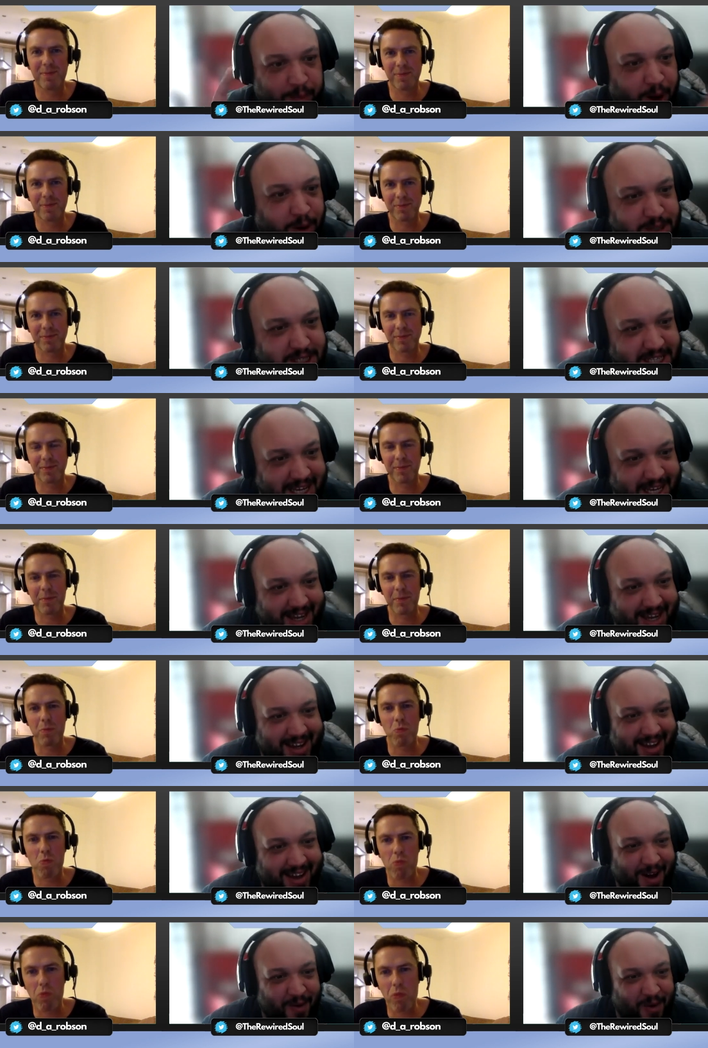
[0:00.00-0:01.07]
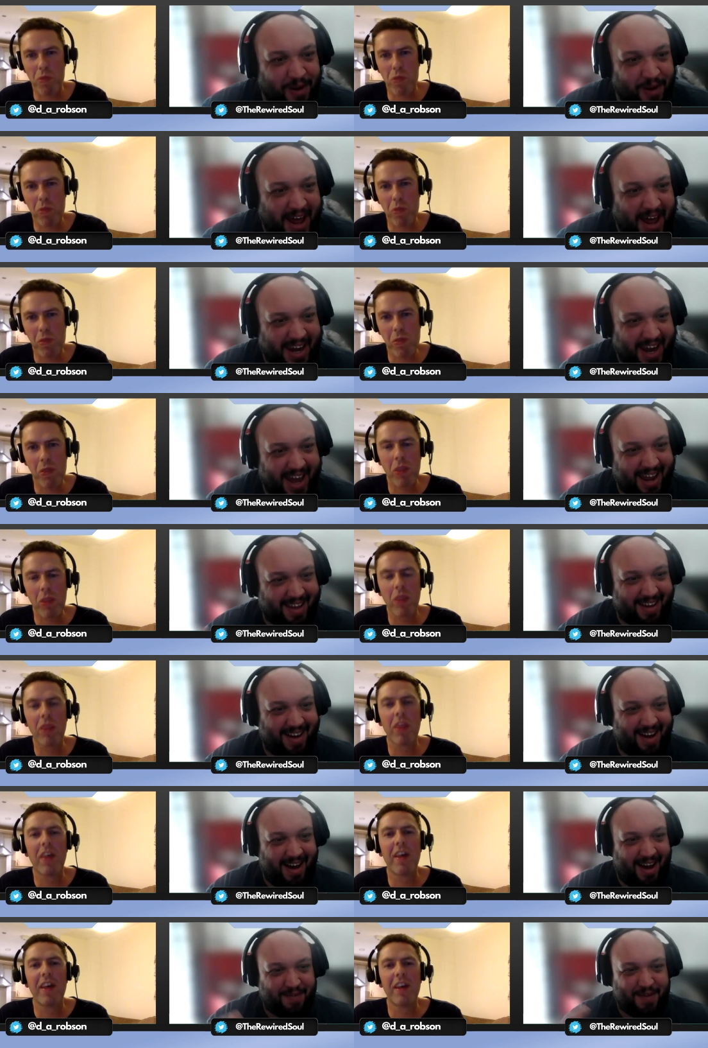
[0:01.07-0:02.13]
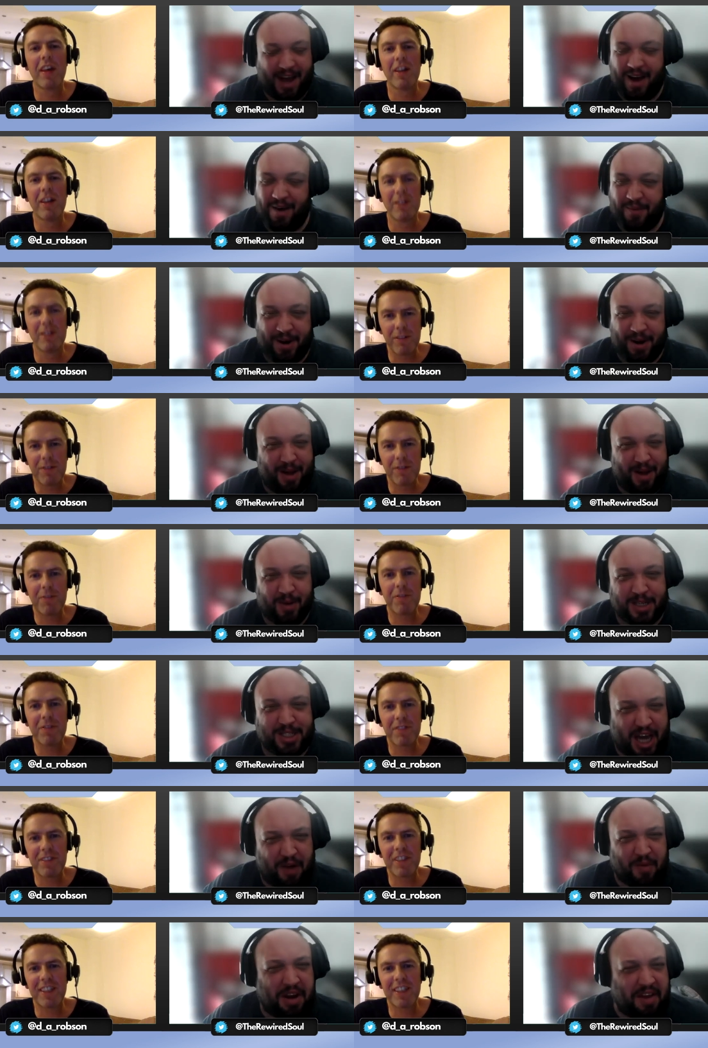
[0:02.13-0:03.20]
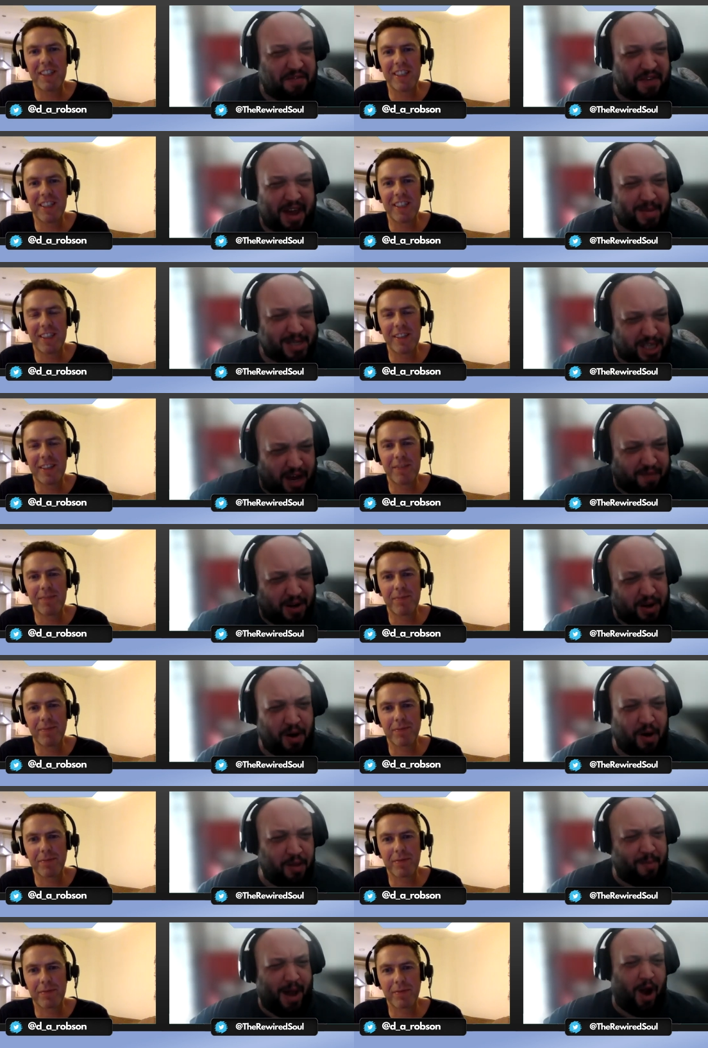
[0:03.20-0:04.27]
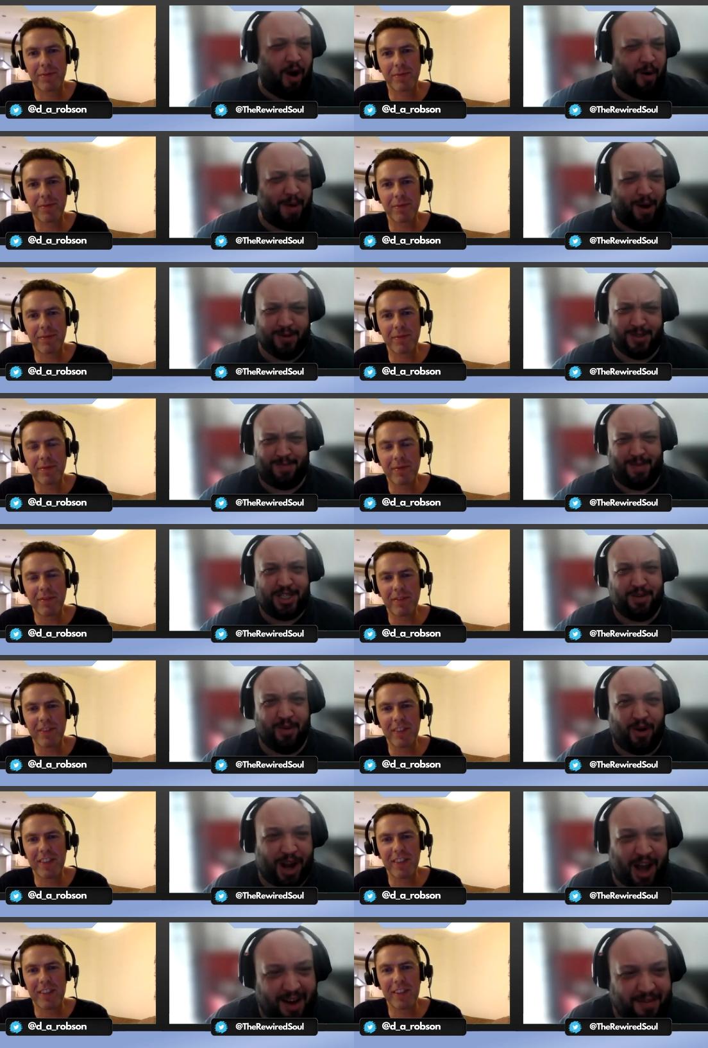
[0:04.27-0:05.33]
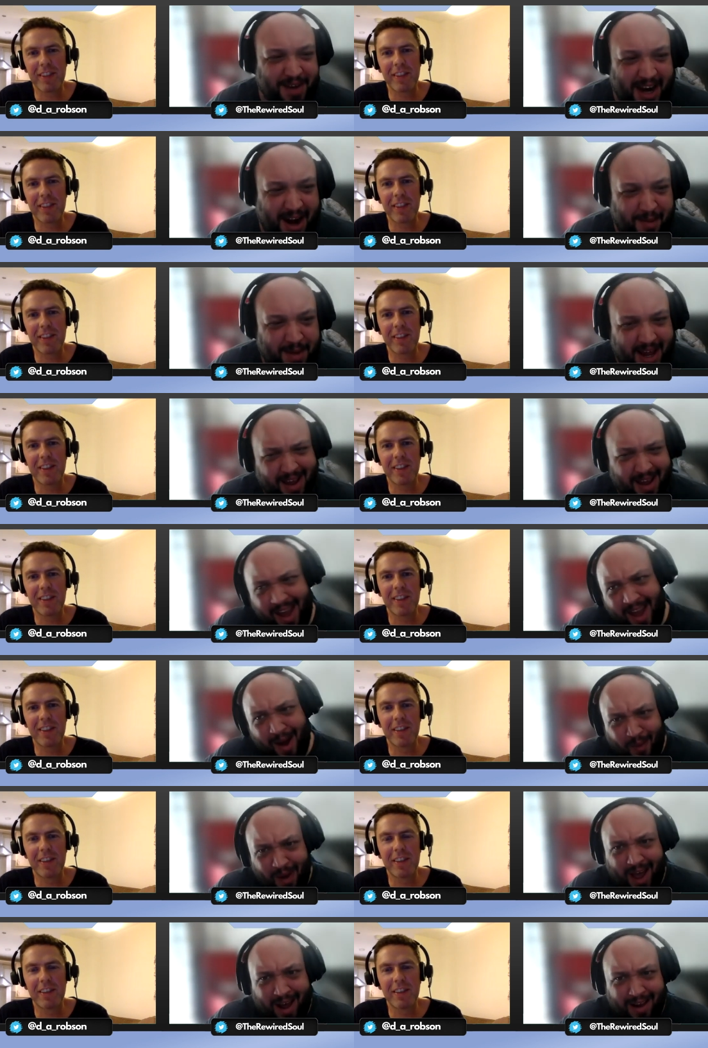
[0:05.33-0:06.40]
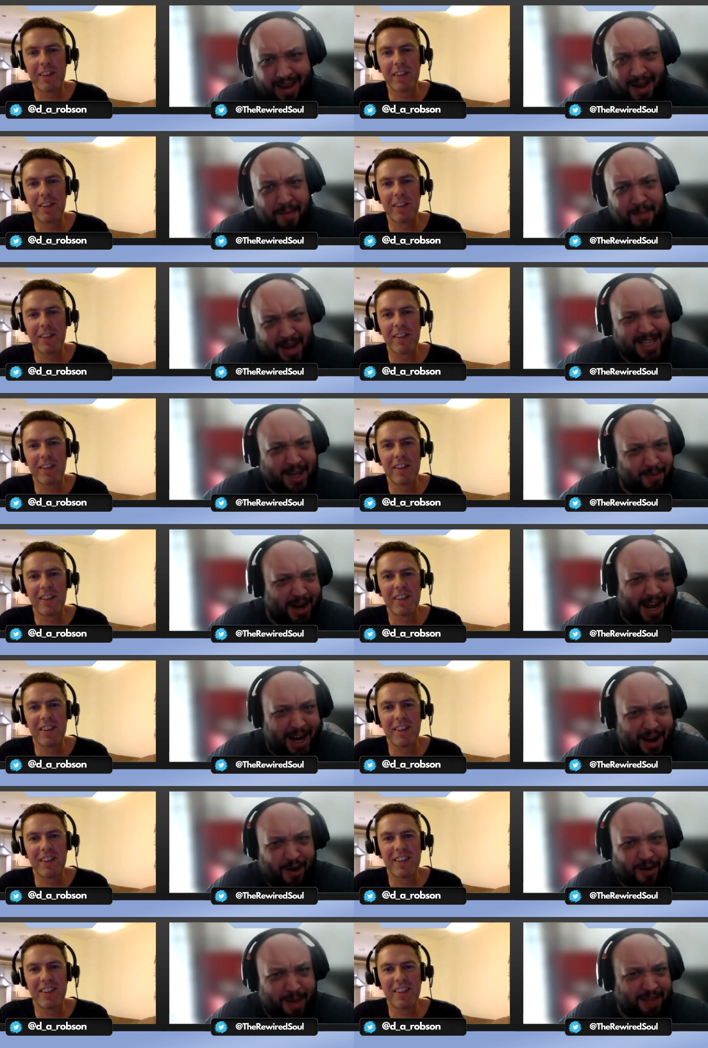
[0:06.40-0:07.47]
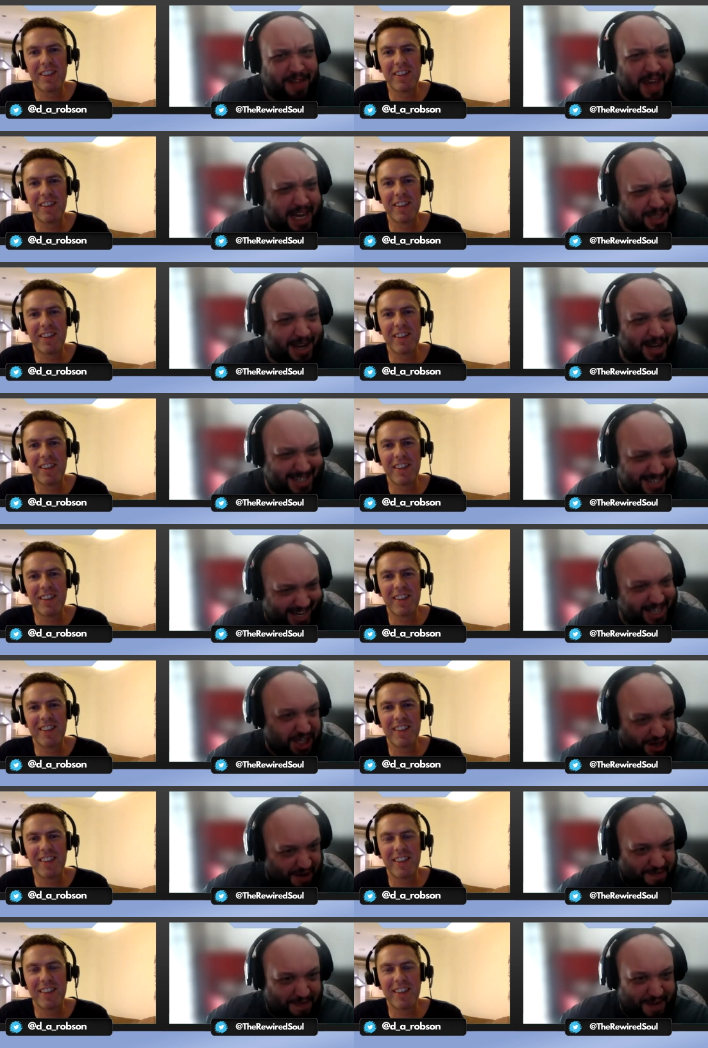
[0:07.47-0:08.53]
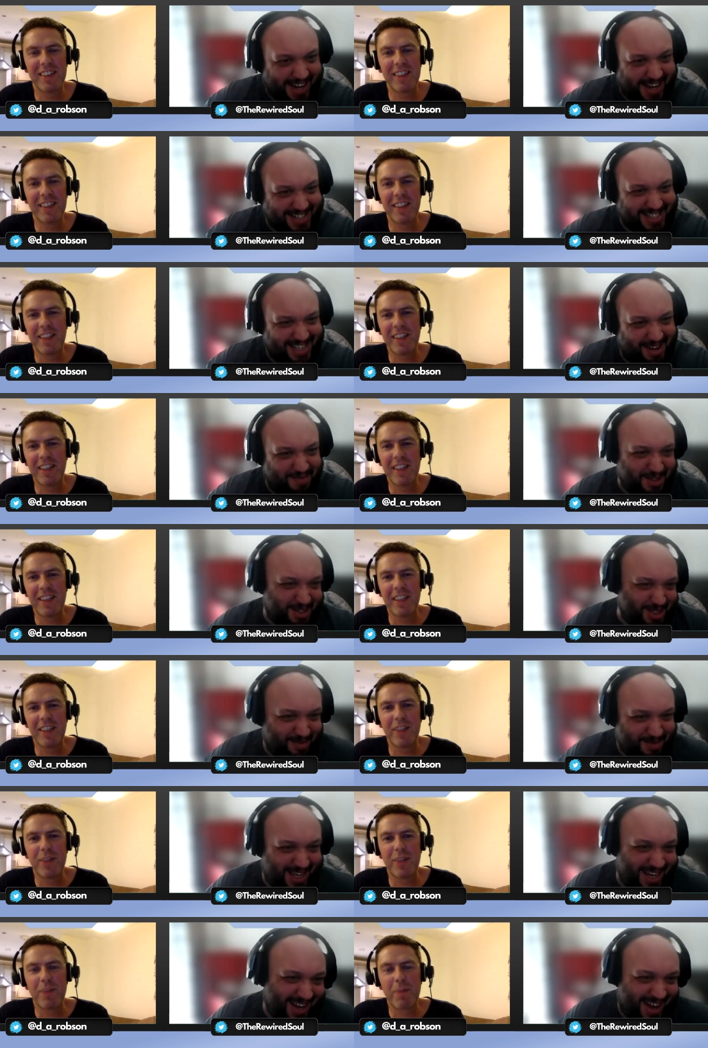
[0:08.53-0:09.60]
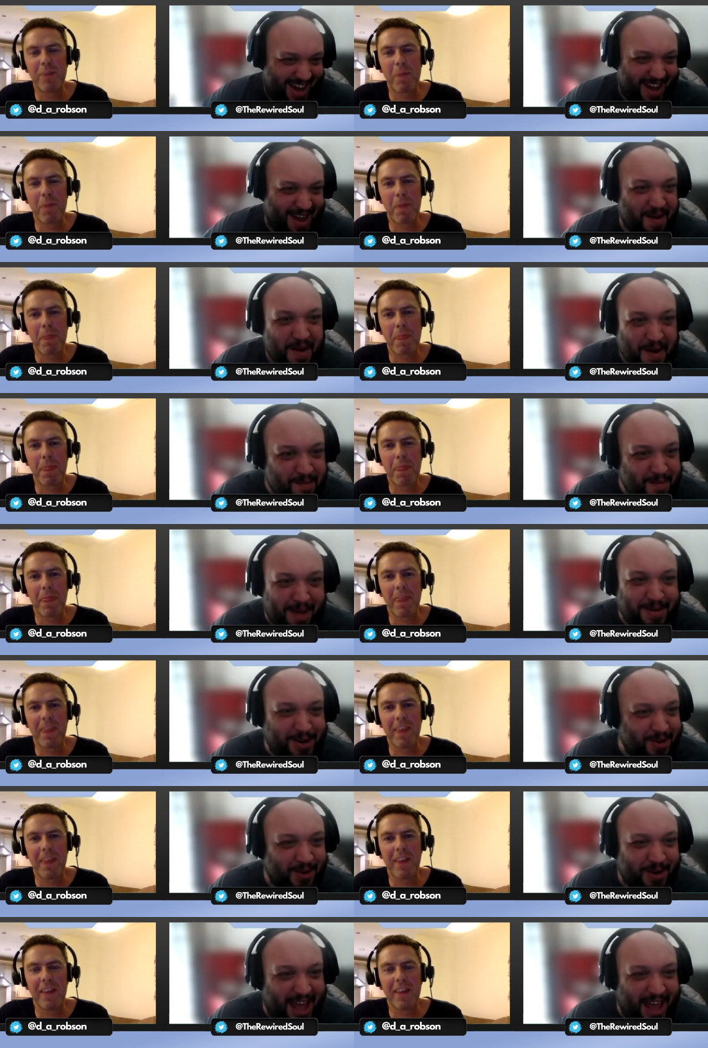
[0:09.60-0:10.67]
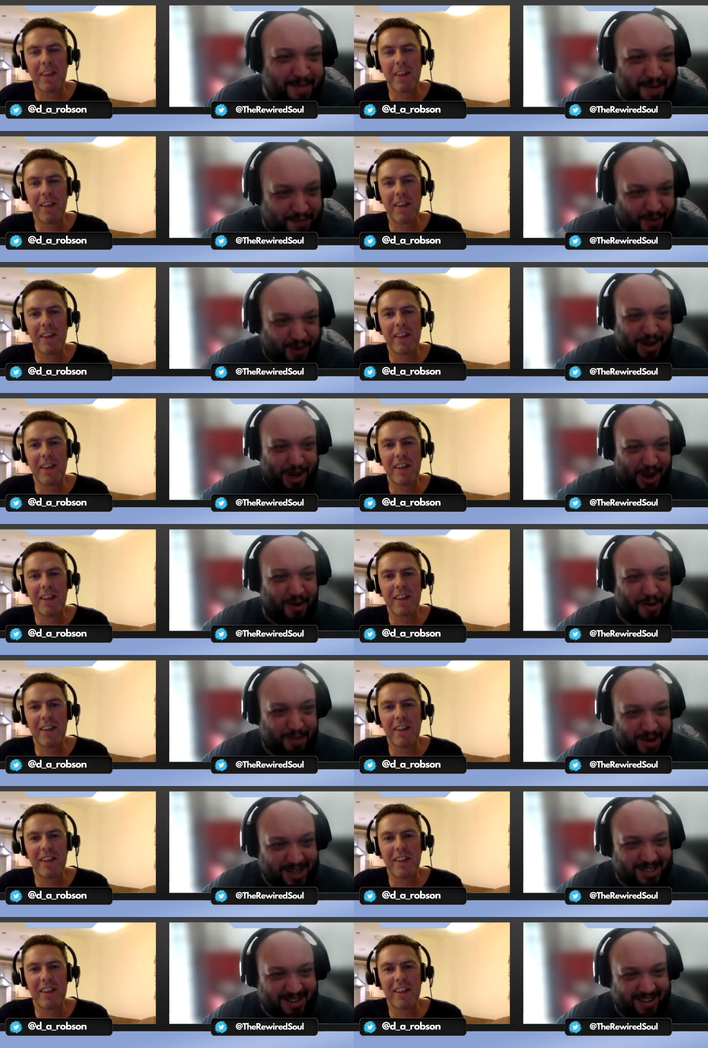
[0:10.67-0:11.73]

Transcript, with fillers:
Speaker 1: pose thing, where that like uh, I forgot what her name was. Mm. She got really famous off of you know the power pose makes you more confident. I'm like, well, based on what I know about the expectation effect and stuff, it seems like hey, maybe doing that before you go and pre-